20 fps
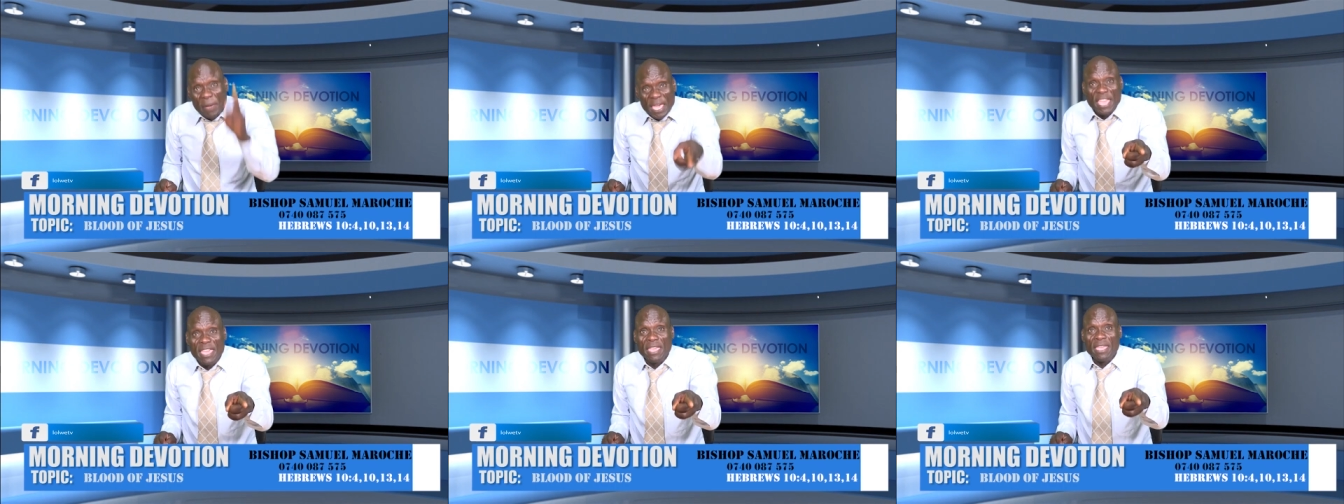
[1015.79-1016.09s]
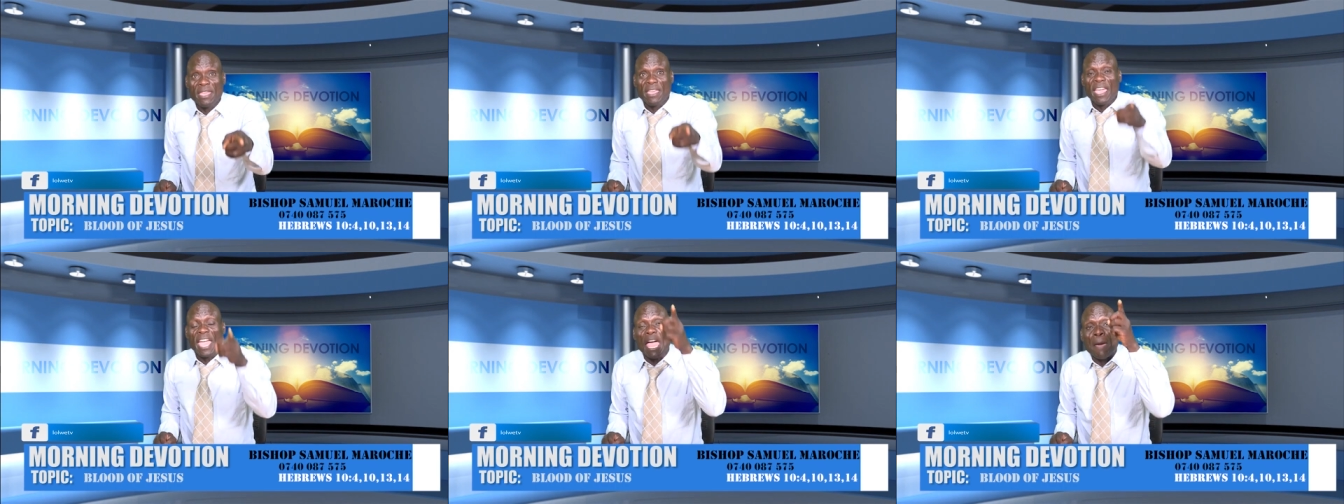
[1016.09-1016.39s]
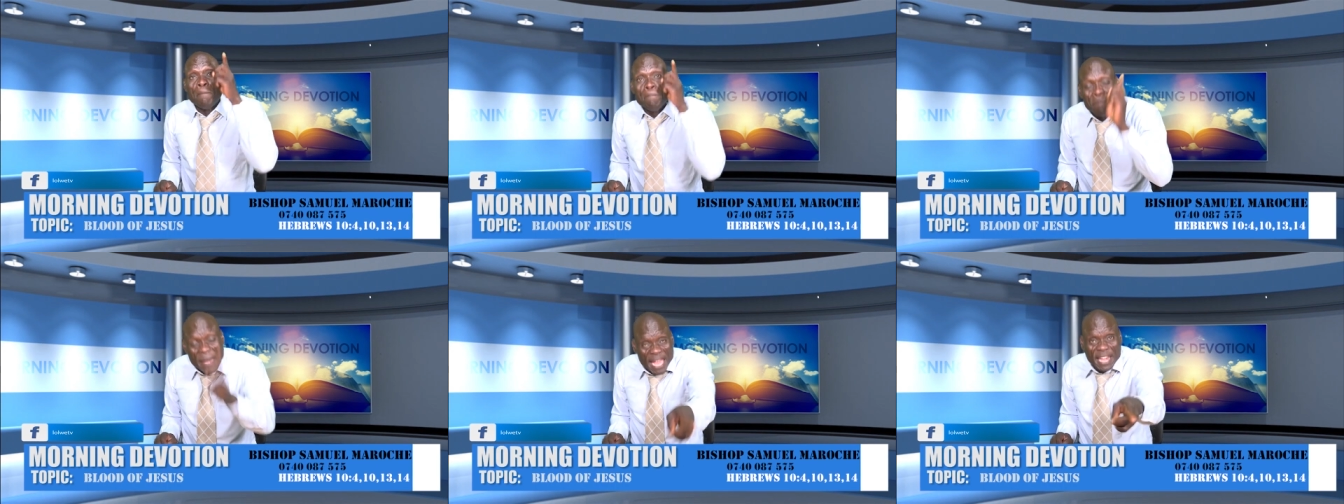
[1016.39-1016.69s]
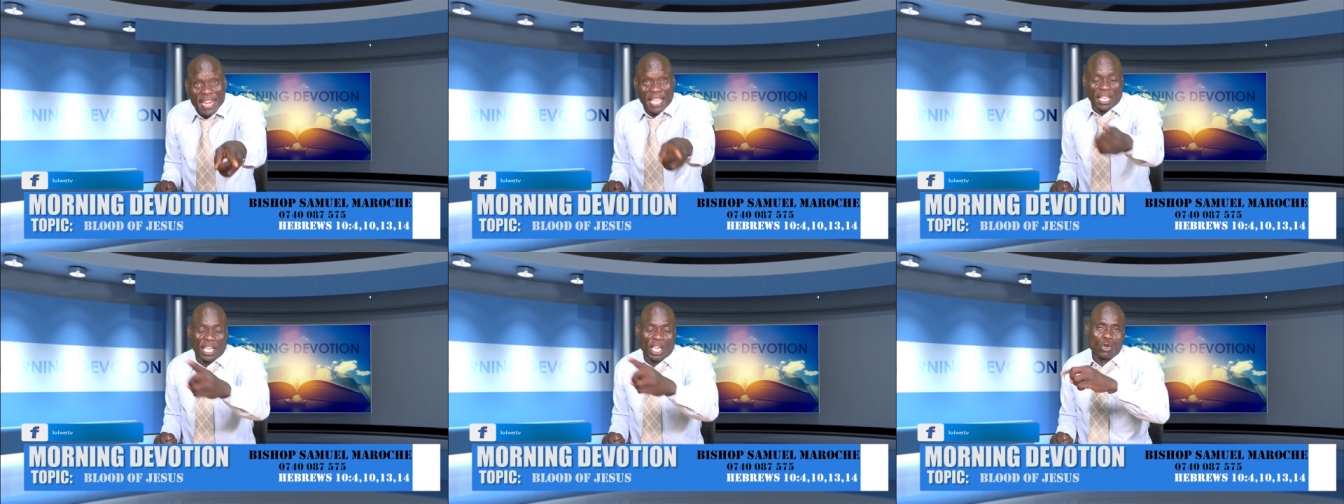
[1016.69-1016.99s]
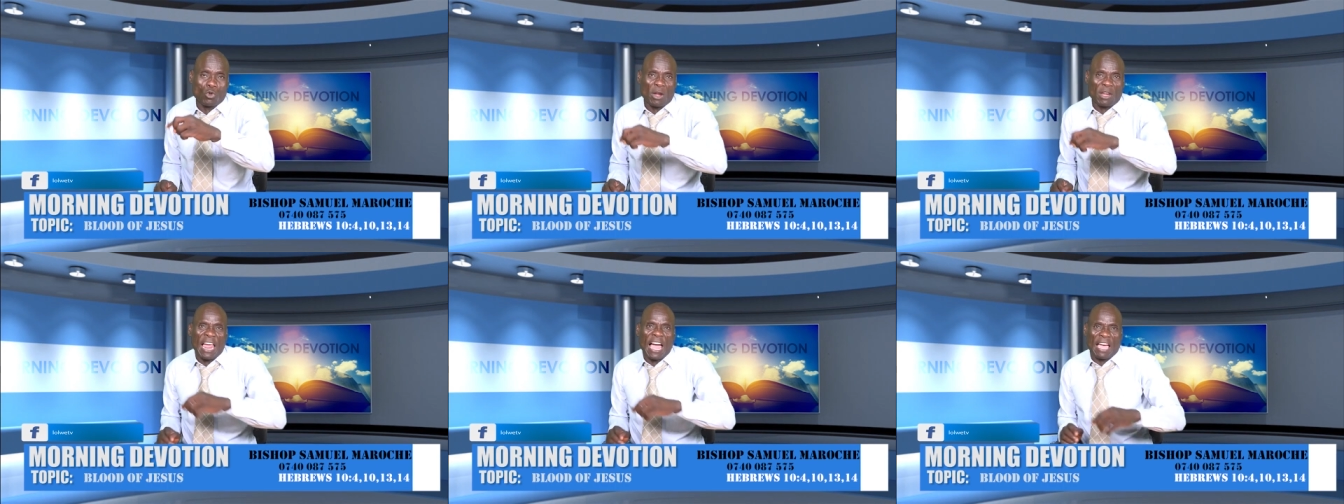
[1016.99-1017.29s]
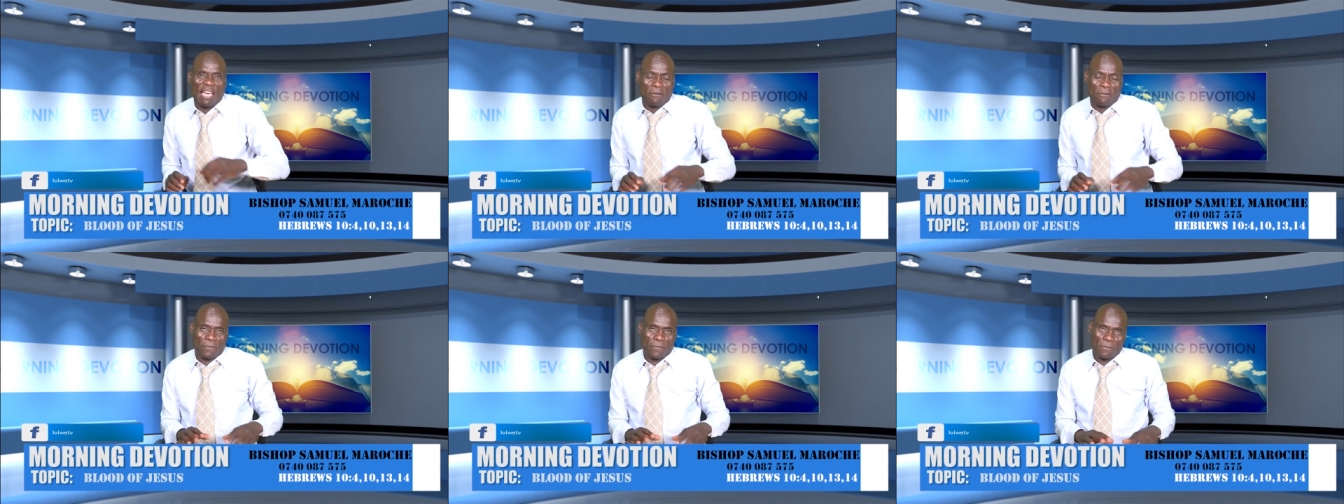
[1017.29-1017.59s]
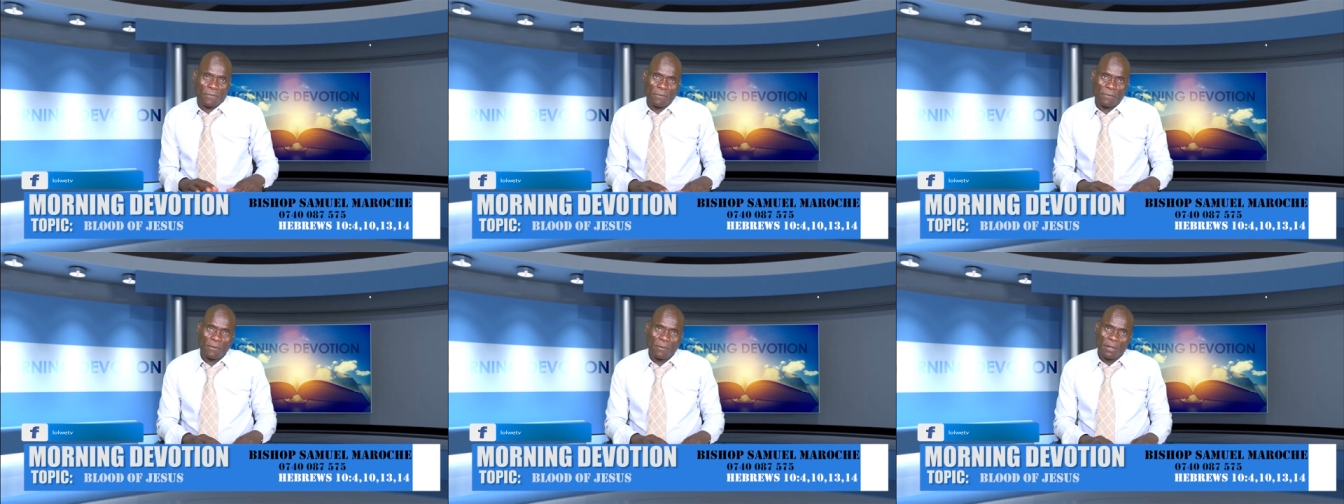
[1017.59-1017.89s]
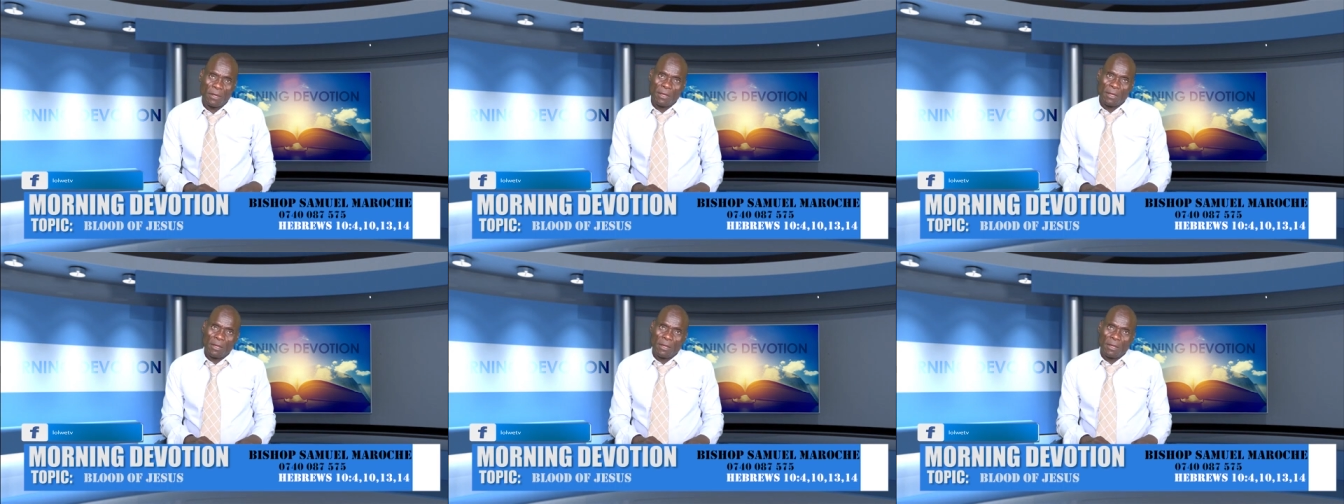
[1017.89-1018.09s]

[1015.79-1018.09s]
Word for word: be a meaning in your life.